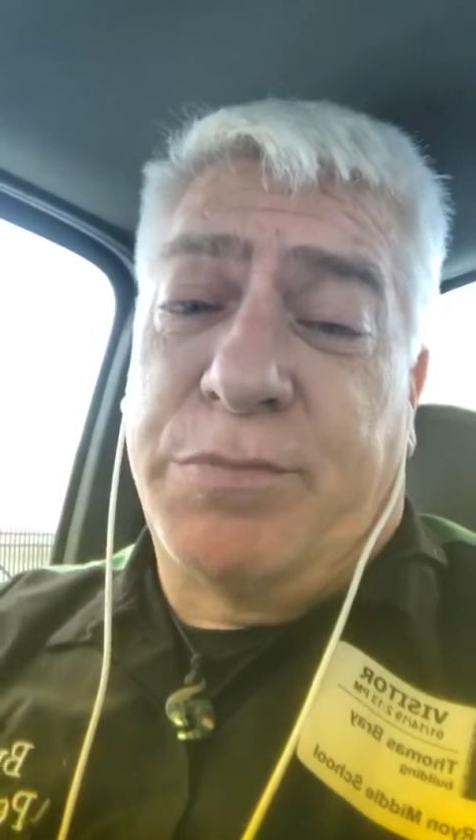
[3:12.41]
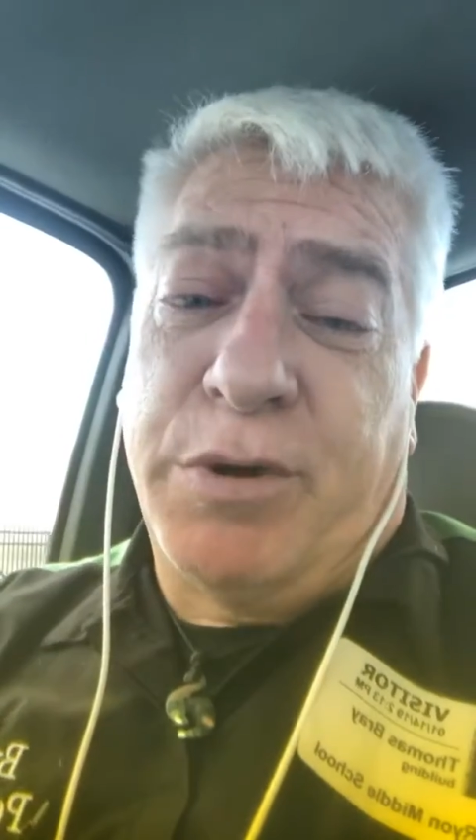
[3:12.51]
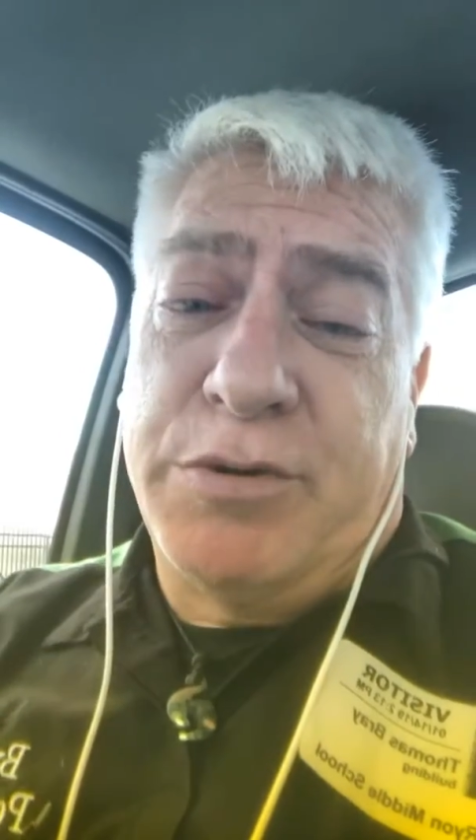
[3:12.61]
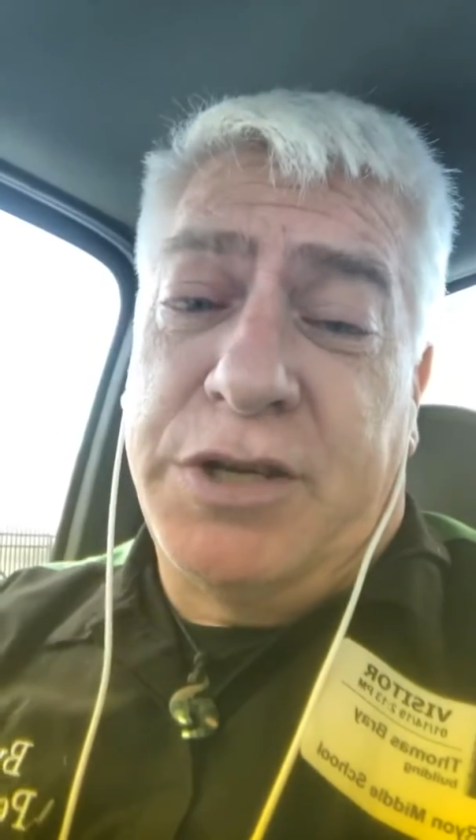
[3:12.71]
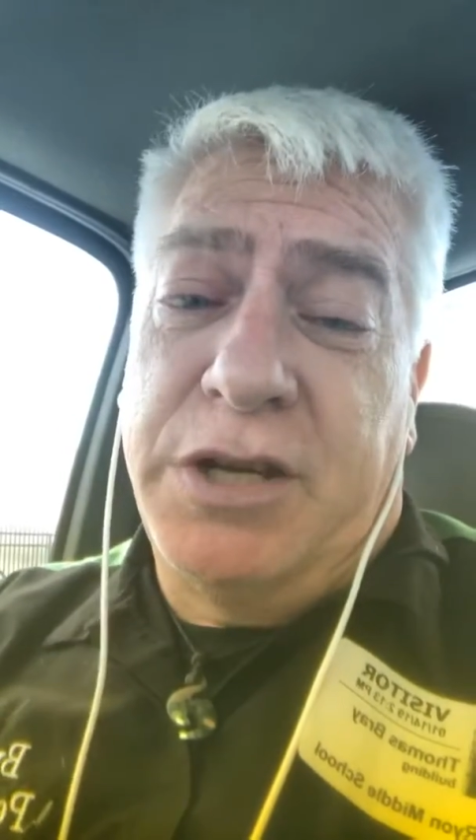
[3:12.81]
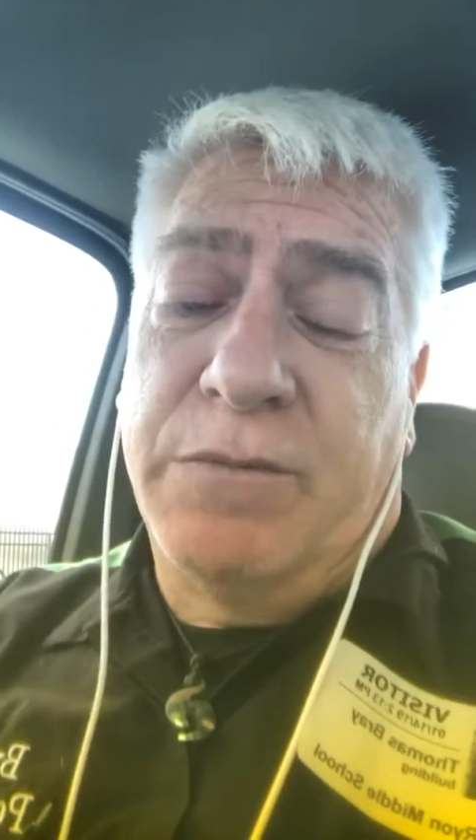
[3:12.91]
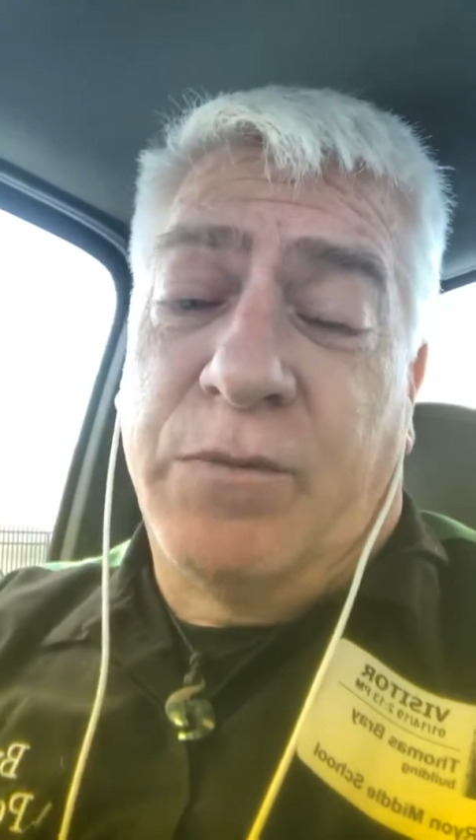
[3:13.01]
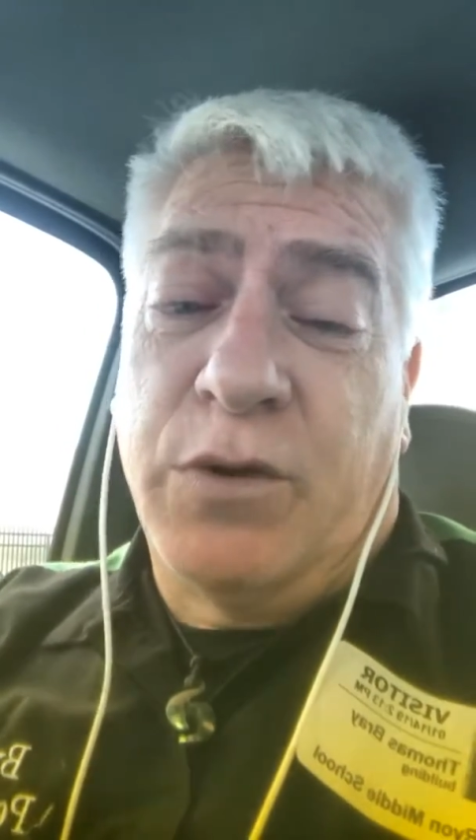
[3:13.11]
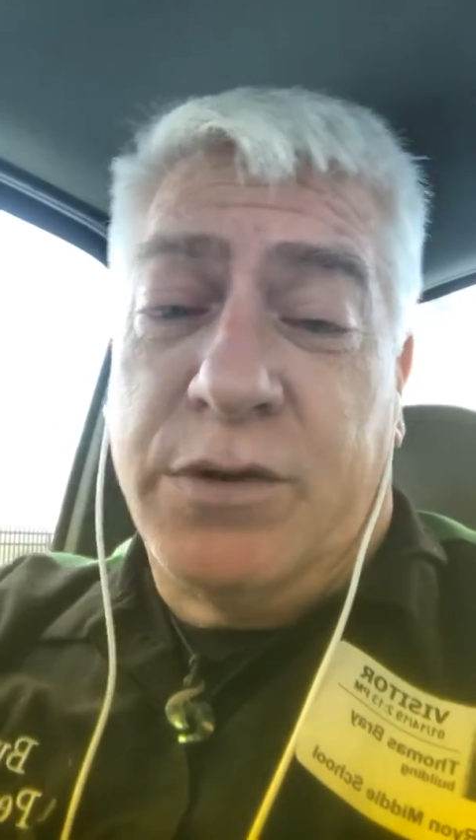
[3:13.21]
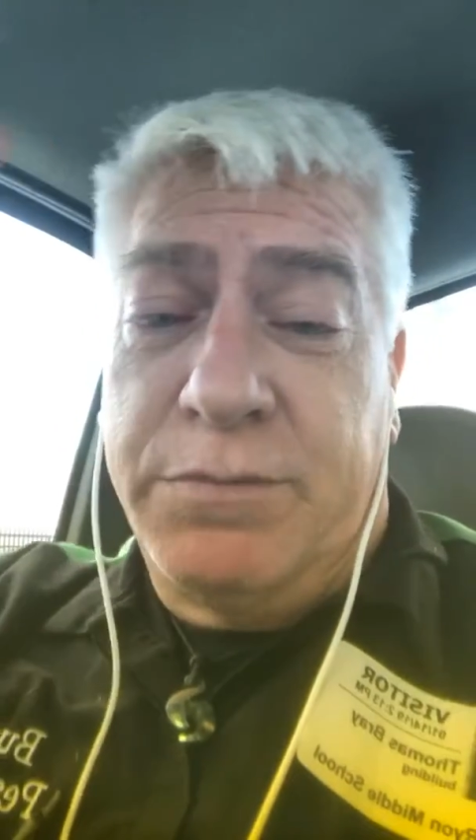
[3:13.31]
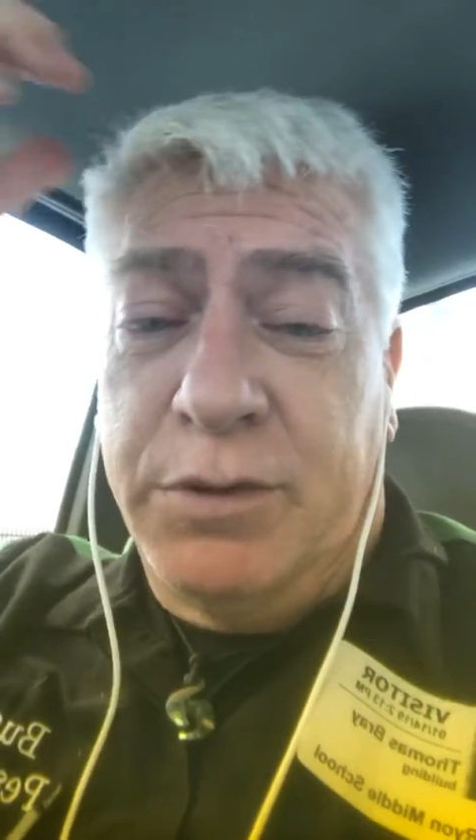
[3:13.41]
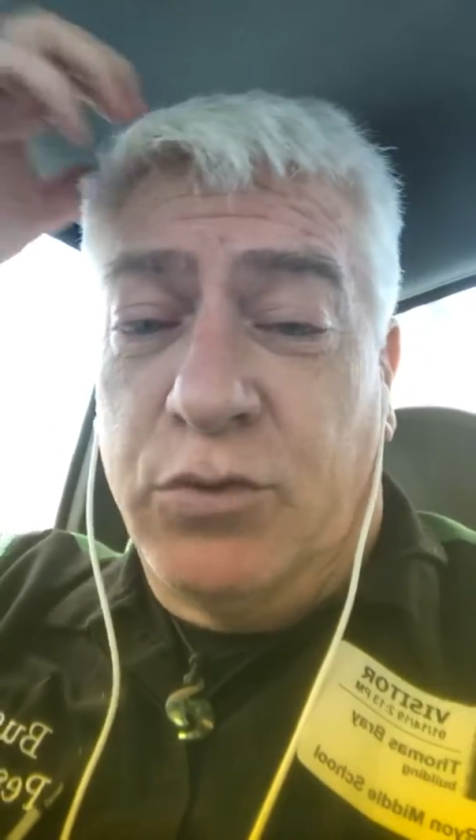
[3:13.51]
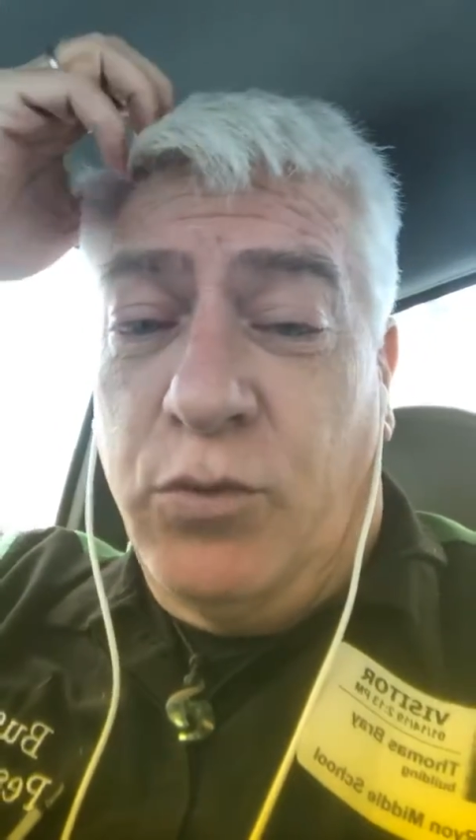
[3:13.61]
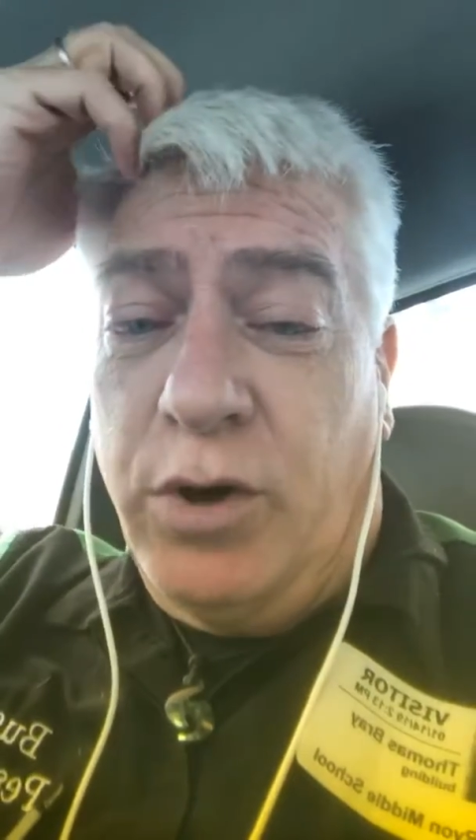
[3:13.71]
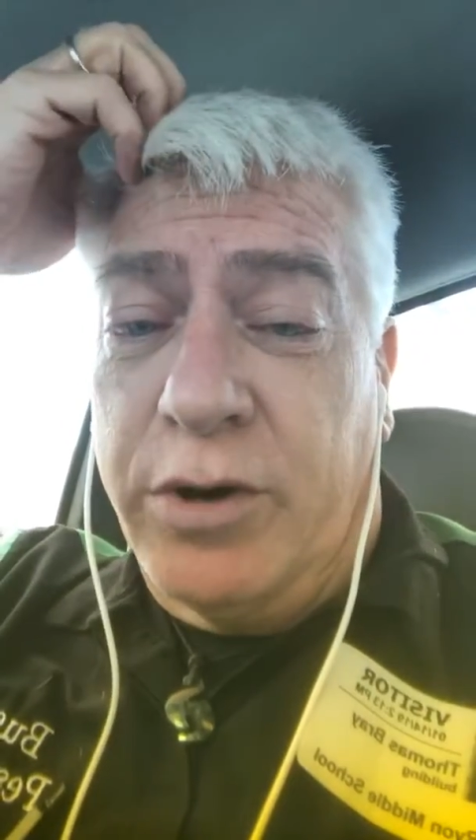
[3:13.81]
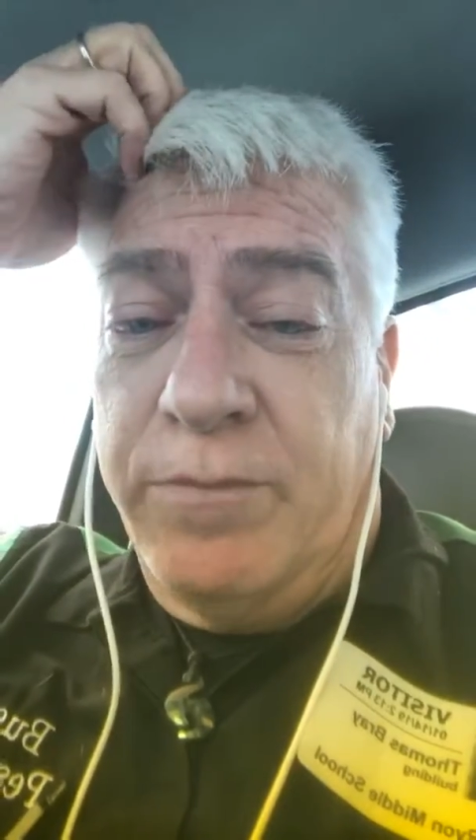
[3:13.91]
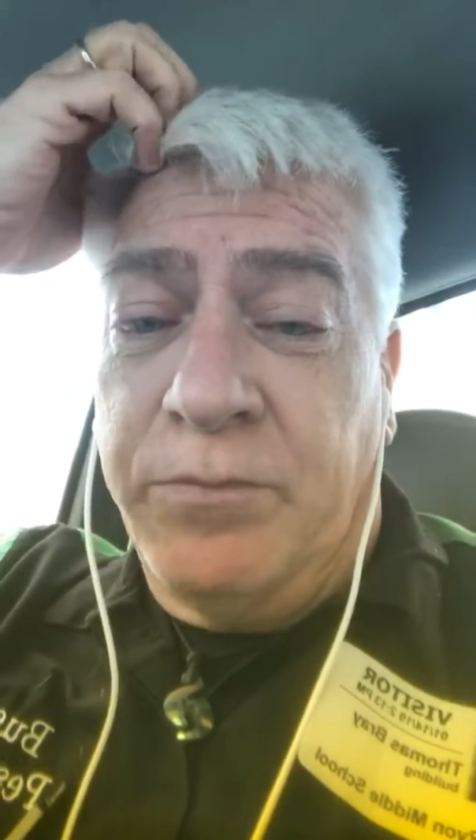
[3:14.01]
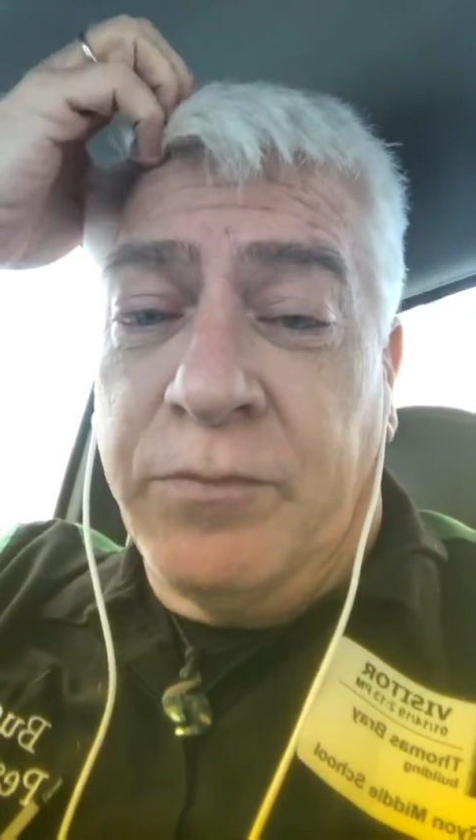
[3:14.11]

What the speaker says: protein when it's mixed with water,